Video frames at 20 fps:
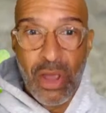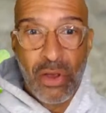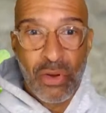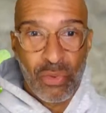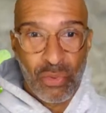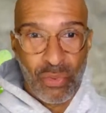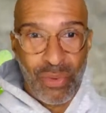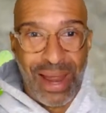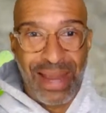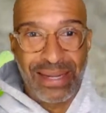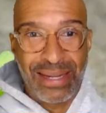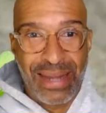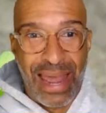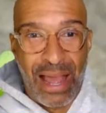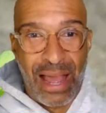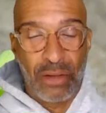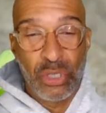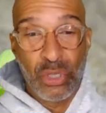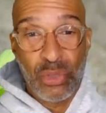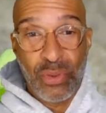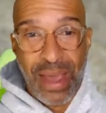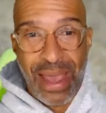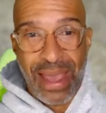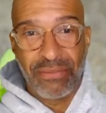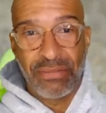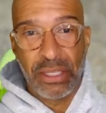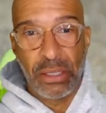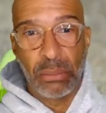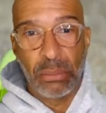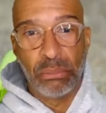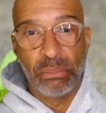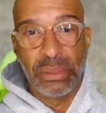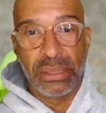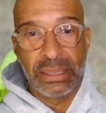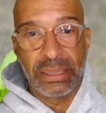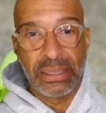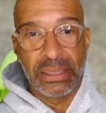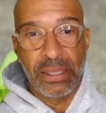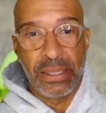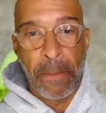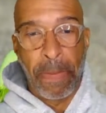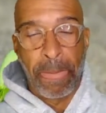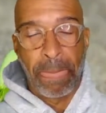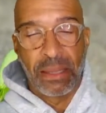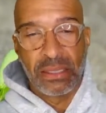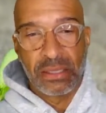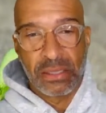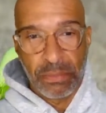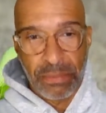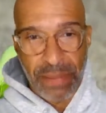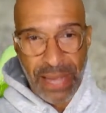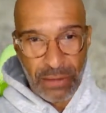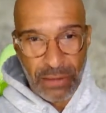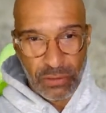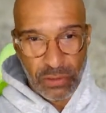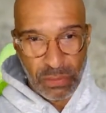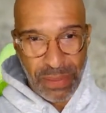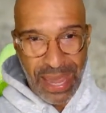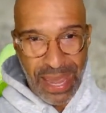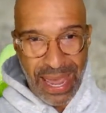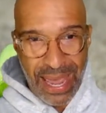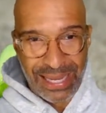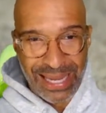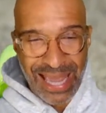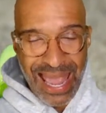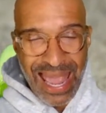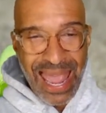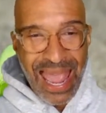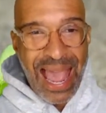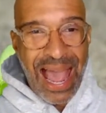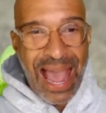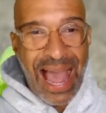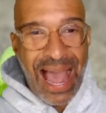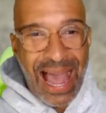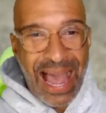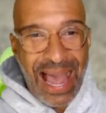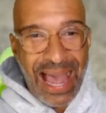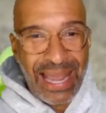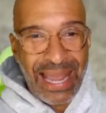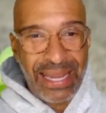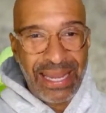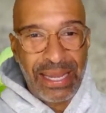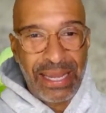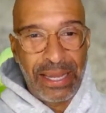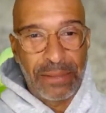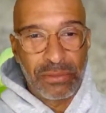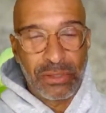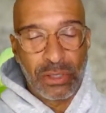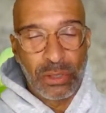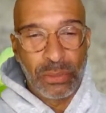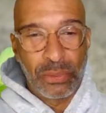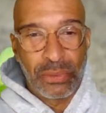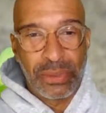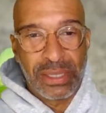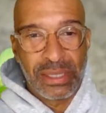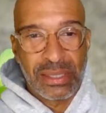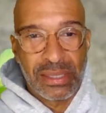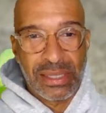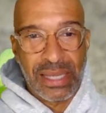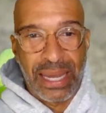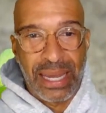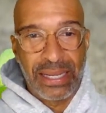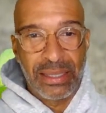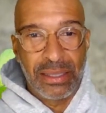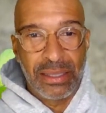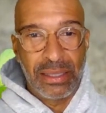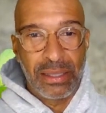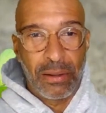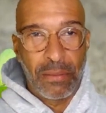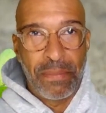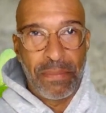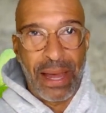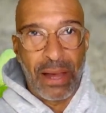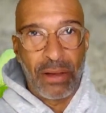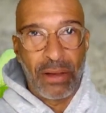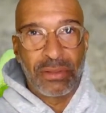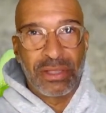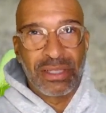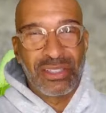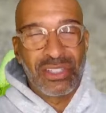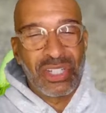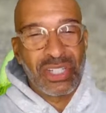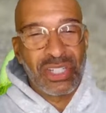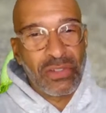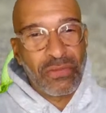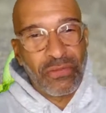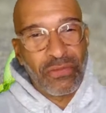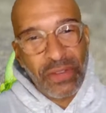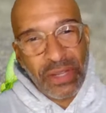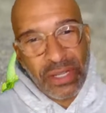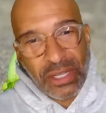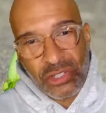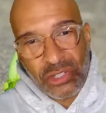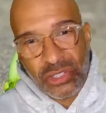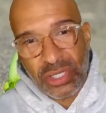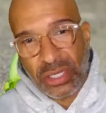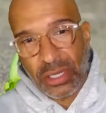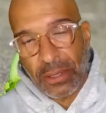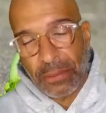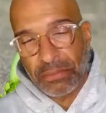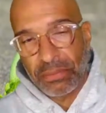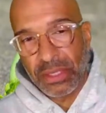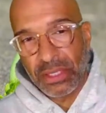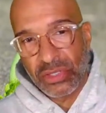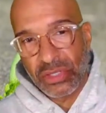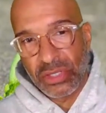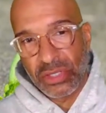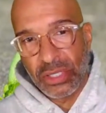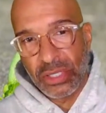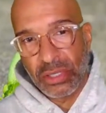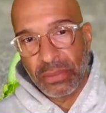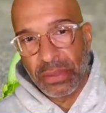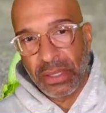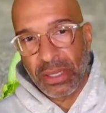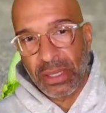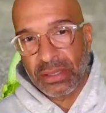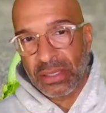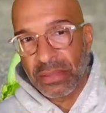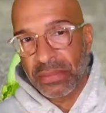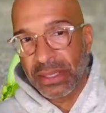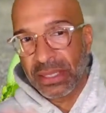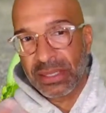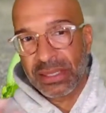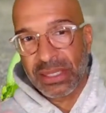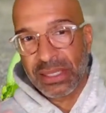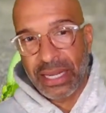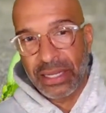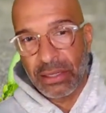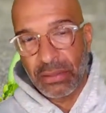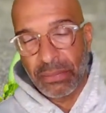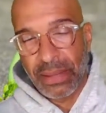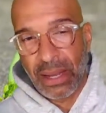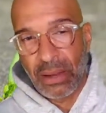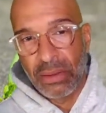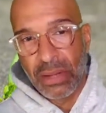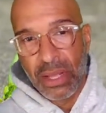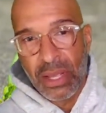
right now, you have the ability to bounce back. I am super excited about just finishing up this year because I'm excited about